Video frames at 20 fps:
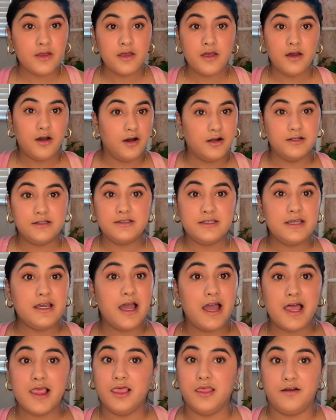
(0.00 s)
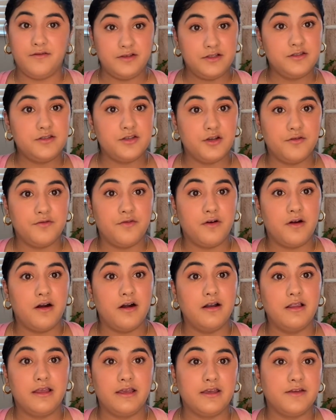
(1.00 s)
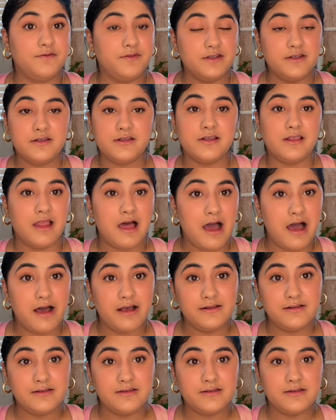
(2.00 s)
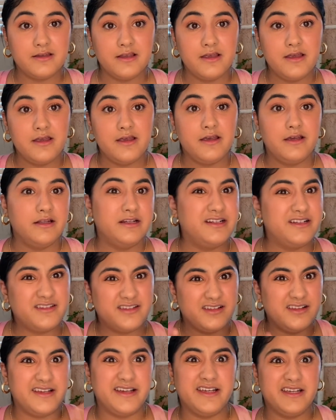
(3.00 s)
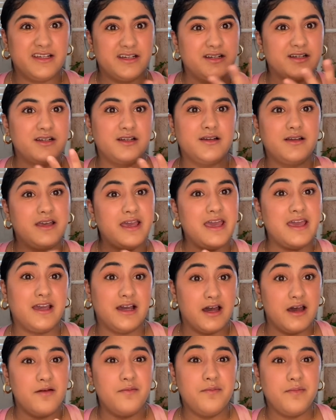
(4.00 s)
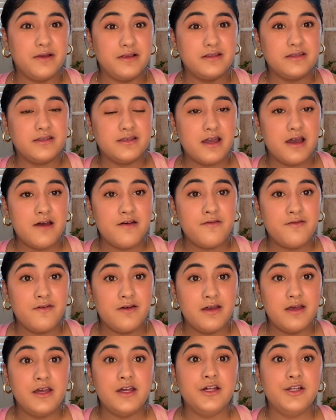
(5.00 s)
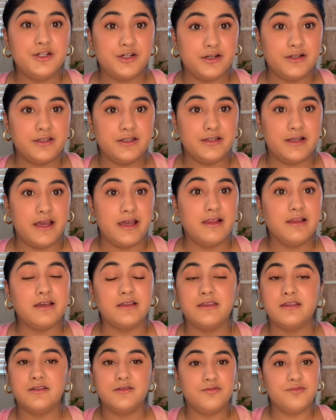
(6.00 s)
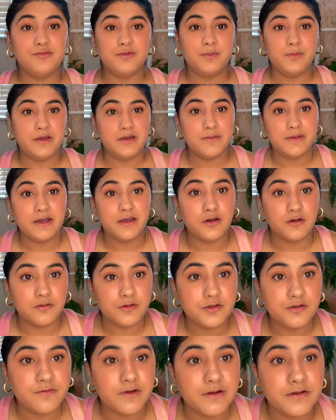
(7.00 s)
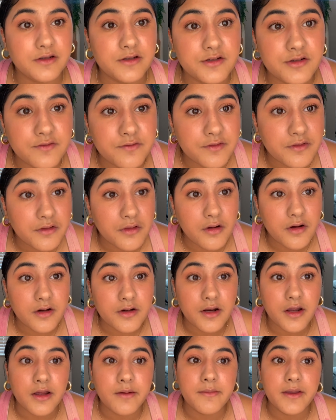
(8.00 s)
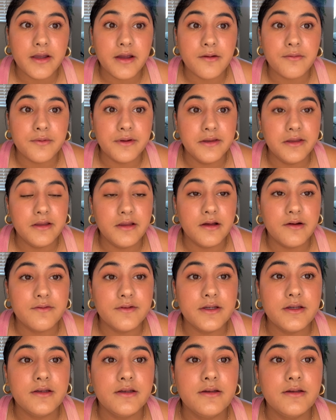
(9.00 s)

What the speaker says: Honestly, I love it so far. Like, if this lasts and it doesn't like cake up and stuff during the day, like, this would be my go-to foundation for a long time. Like, I really love it.